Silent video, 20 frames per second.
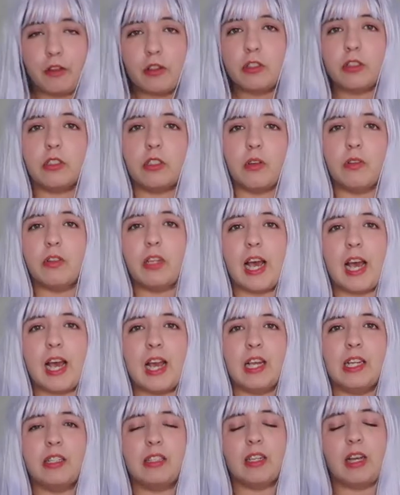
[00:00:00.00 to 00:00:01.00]
feels so
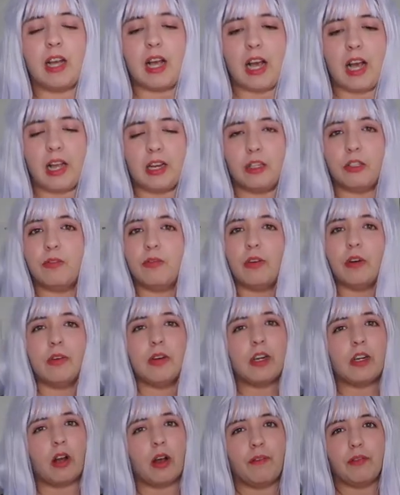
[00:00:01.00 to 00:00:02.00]
nice and it's
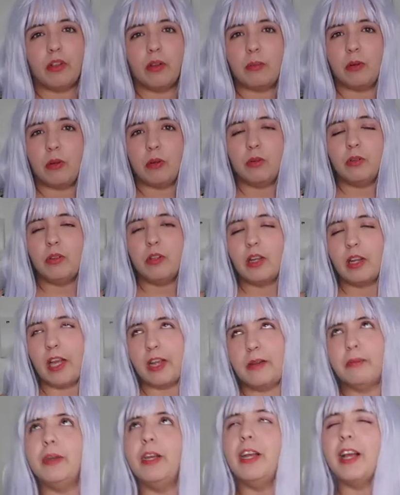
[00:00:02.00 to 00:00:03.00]
very comfortable.
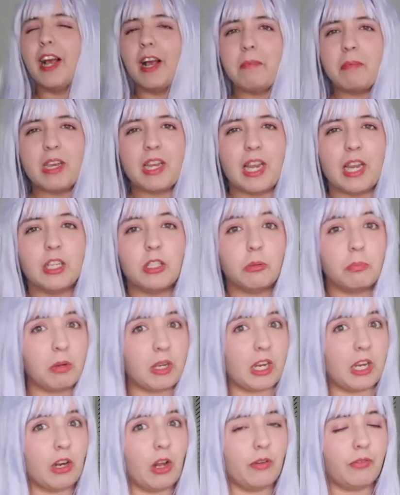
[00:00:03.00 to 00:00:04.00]
Like, I mean, it's
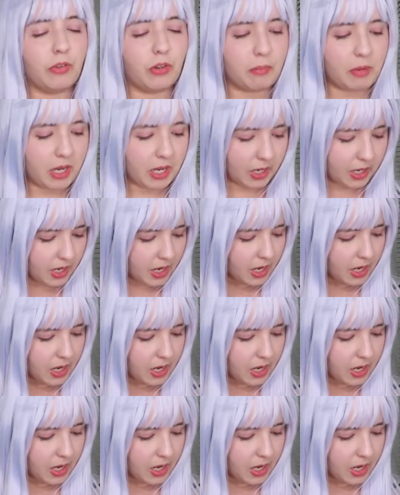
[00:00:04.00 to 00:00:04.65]
big enough for me.